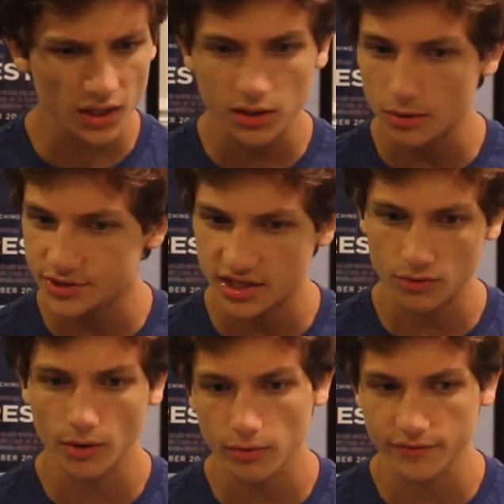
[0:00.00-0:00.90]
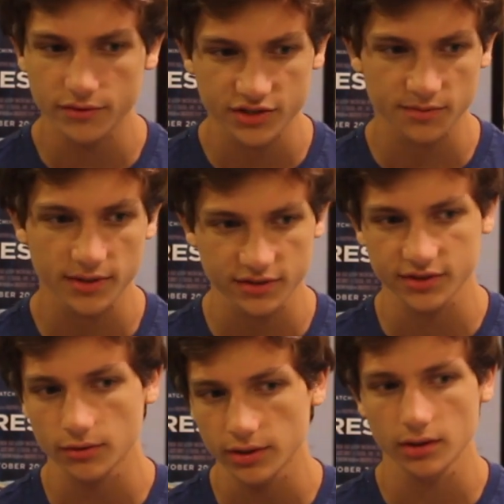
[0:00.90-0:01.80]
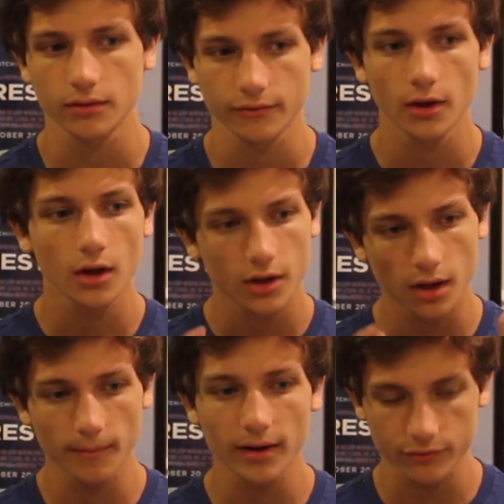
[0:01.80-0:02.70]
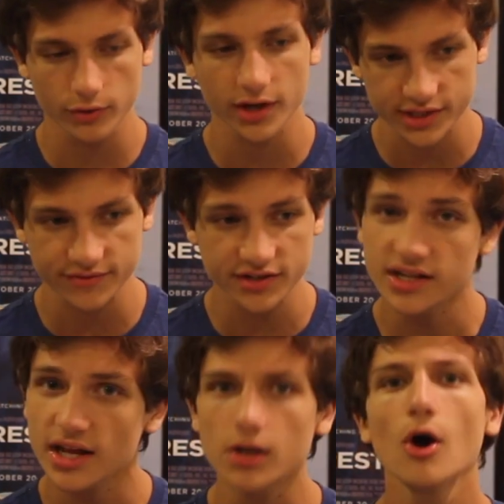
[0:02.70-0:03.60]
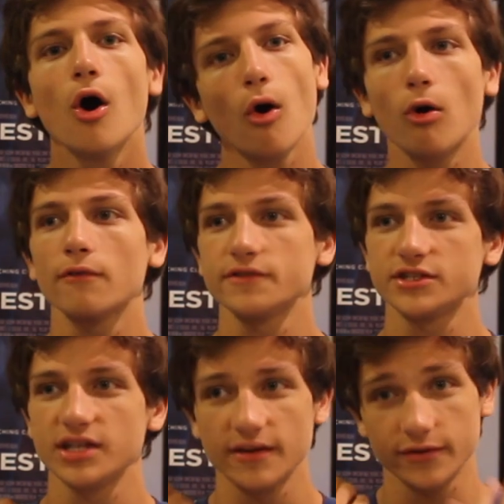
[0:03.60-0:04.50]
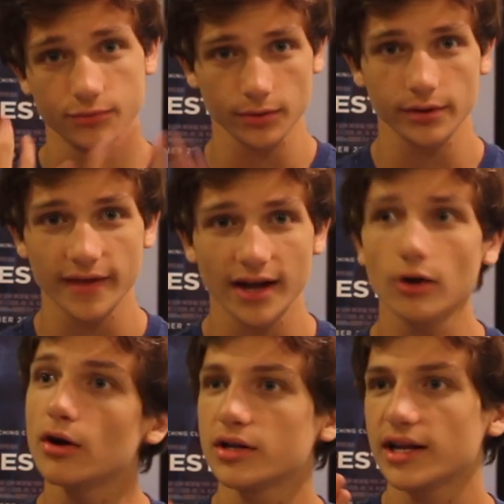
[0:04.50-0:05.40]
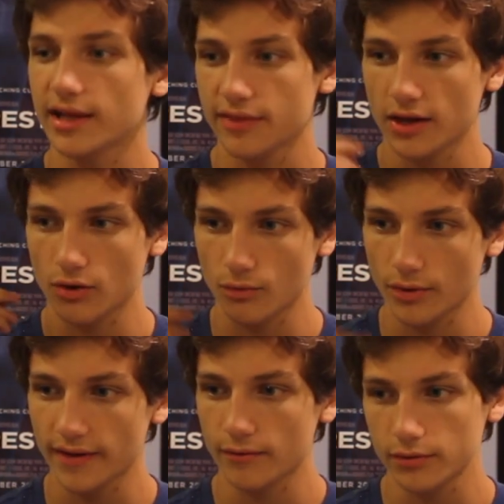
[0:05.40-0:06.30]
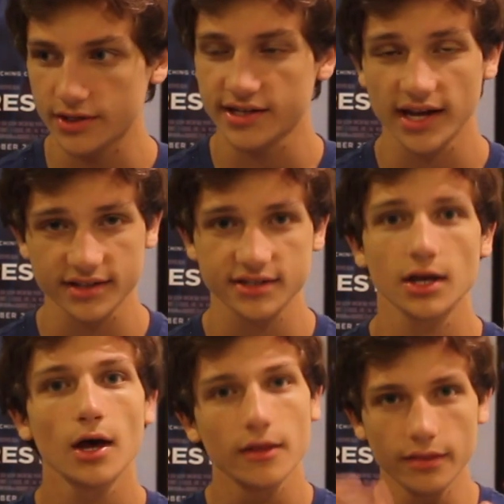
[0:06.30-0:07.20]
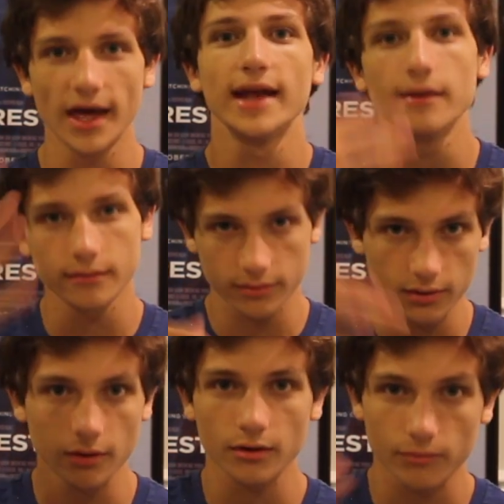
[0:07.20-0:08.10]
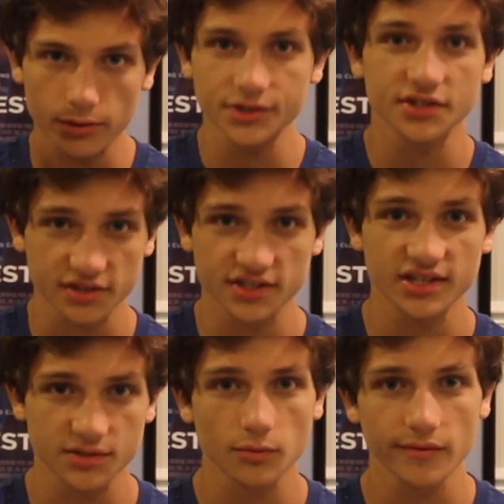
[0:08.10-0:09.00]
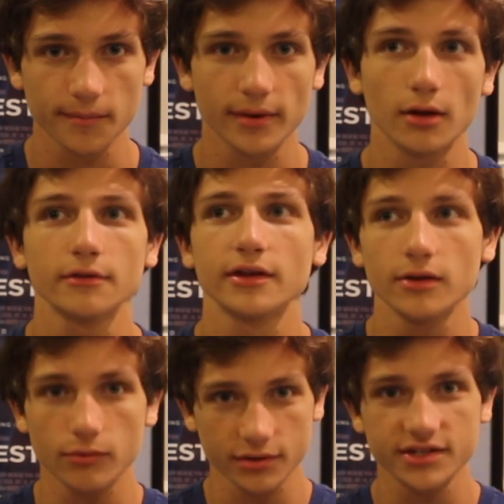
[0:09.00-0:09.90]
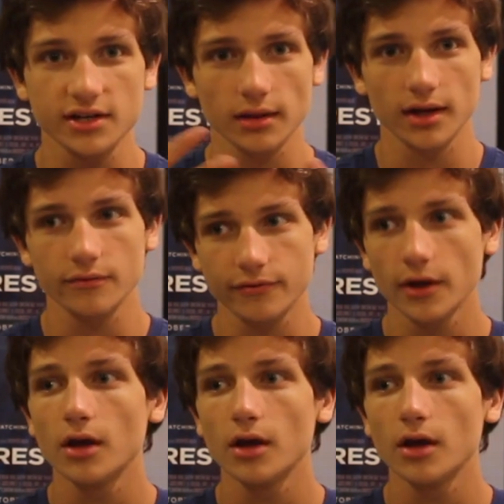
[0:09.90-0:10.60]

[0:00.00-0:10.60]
you know, it's getting great reviews just because so little of amount of critics have seen it, or if it's really that good. And I think when that release hits, then you're going to really start to see this movie build, and you could see a lot of